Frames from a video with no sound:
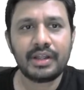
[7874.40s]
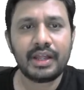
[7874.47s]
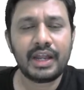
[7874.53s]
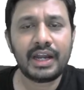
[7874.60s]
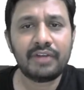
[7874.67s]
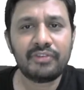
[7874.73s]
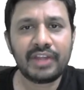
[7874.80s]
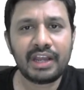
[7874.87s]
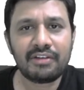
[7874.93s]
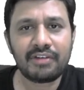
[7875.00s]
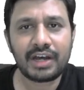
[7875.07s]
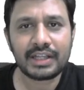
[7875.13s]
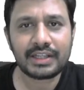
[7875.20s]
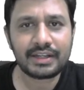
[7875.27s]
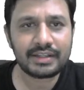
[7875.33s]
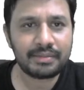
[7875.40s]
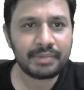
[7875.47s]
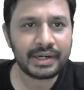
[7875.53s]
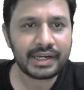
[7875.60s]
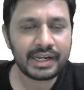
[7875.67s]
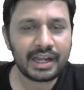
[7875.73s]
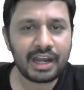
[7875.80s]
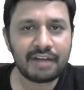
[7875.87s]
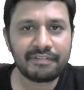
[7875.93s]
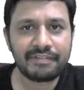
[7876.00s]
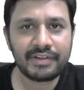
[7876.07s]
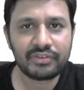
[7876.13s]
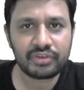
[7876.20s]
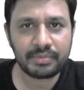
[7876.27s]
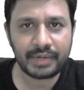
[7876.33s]
And we have other symmetry, half
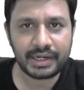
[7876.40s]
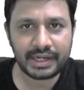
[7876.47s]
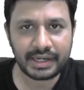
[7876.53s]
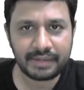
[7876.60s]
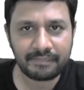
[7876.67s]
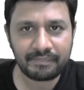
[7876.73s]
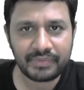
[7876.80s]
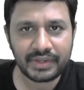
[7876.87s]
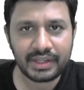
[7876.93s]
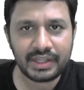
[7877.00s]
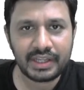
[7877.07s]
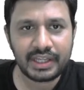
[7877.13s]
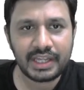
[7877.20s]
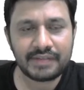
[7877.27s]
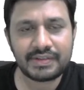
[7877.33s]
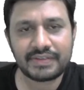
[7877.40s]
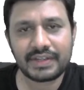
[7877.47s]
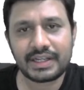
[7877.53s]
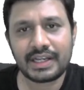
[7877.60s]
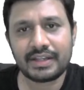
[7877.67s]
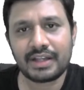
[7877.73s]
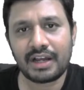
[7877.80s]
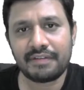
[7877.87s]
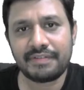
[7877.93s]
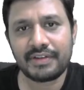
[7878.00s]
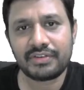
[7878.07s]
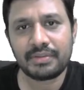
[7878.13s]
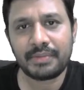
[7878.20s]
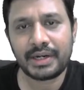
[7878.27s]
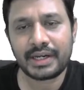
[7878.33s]
wave symmetry. If the signal is half wave
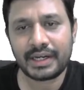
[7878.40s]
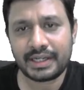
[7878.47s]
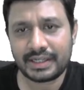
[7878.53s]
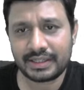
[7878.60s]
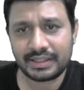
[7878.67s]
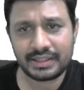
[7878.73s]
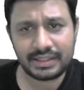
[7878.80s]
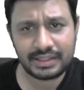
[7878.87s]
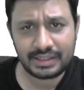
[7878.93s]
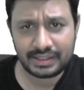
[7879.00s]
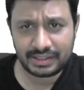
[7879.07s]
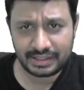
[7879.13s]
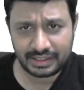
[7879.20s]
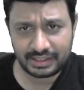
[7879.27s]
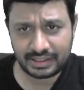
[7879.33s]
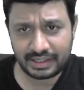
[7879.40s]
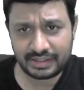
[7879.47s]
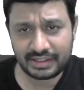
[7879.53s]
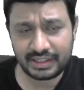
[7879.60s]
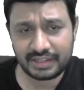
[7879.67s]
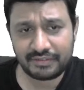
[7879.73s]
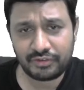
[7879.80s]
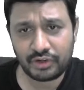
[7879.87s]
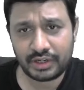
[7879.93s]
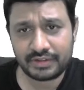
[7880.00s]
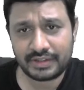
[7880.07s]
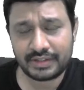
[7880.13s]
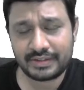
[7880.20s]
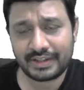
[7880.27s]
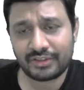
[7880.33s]
symmetric, in the resulting Fourier
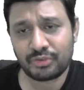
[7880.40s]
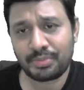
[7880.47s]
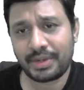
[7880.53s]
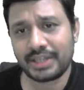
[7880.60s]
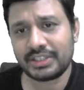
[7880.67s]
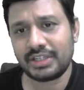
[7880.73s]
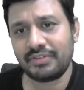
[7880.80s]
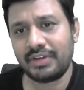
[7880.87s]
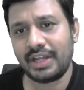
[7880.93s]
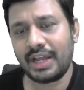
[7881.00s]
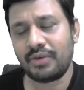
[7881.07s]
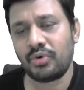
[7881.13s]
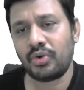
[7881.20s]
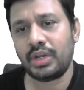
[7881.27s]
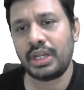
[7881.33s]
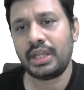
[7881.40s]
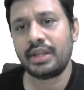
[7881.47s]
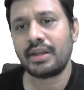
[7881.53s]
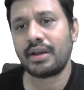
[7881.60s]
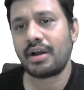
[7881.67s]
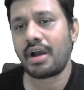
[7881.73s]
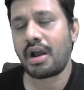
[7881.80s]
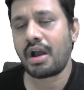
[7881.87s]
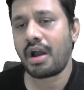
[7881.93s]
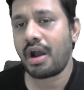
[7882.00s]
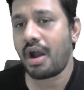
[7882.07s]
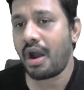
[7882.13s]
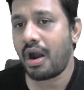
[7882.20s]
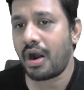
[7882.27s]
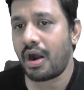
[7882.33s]
series expansion will have only
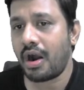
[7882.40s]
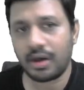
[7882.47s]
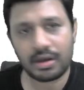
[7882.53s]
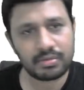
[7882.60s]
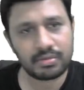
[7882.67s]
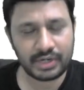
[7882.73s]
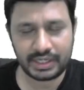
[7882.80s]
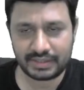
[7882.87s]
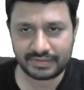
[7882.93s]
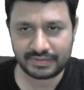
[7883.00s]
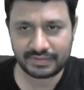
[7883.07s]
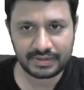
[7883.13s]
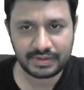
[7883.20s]
odd harmonics.